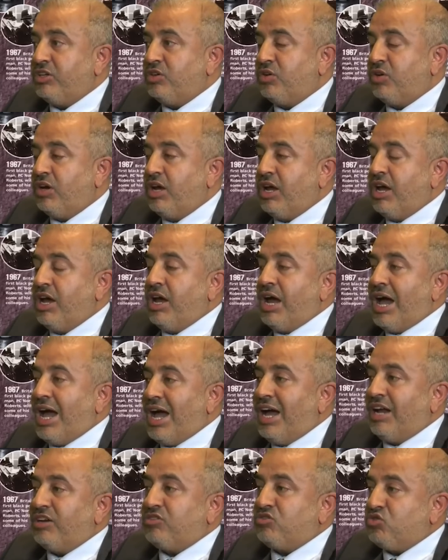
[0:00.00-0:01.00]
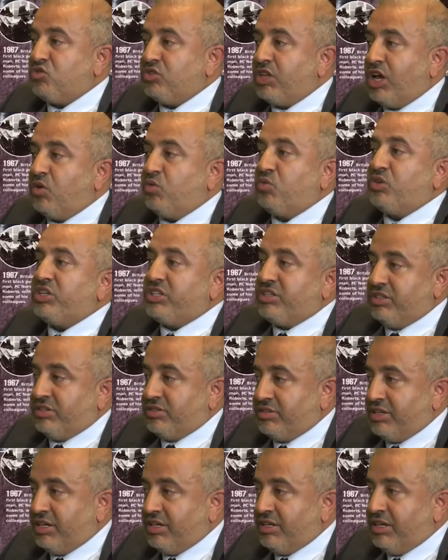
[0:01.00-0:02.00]
you know, add to that
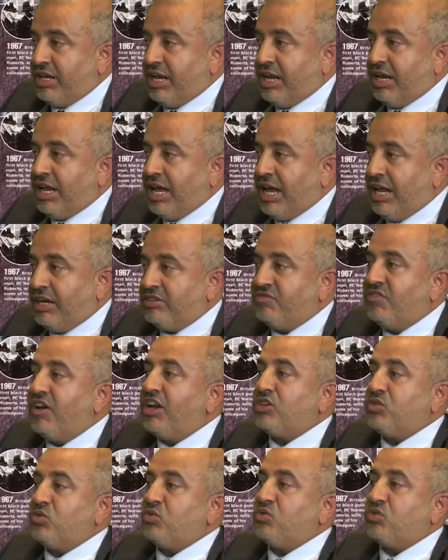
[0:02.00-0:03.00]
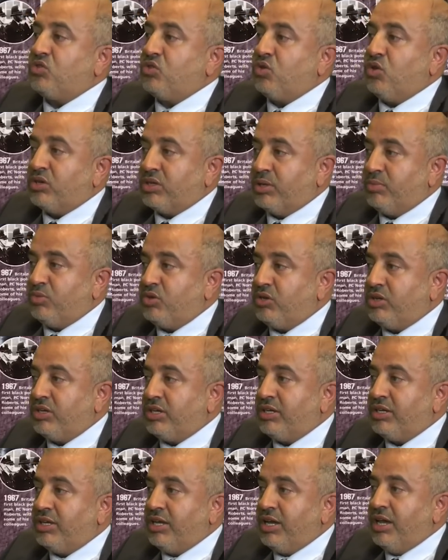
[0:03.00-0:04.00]
richness and add value to the whole
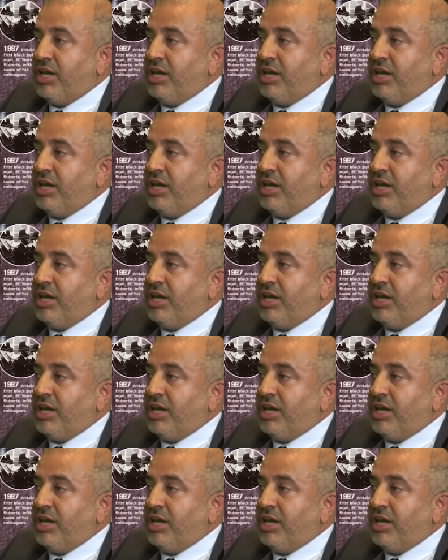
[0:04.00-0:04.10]
community.